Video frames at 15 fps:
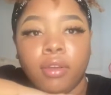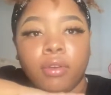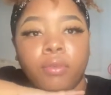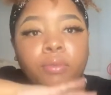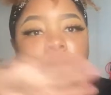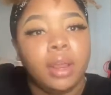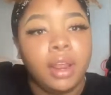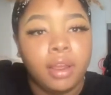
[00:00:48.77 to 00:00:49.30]

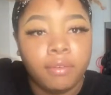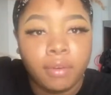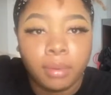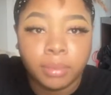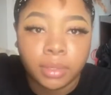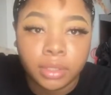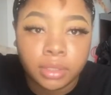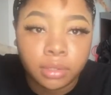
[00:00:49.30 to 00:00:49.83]
whatever, I'm
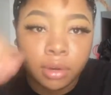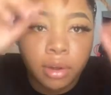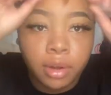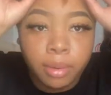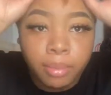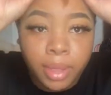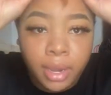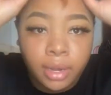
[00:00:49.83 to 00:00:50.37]
gonna throw on a
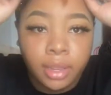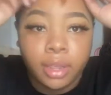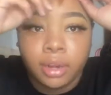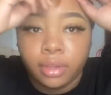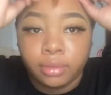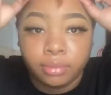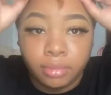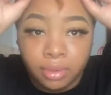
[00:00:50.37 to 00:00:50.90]

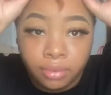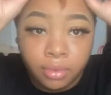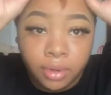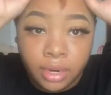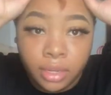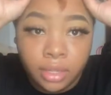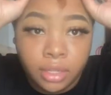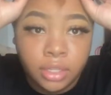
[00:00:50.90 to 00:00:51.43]
bandana. My
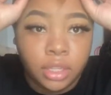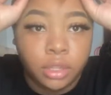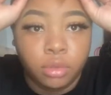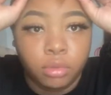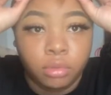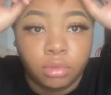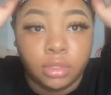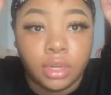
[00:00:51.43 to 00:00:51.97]
forehead looks
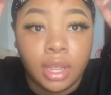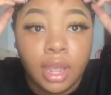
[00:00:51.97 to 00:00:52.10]
huge.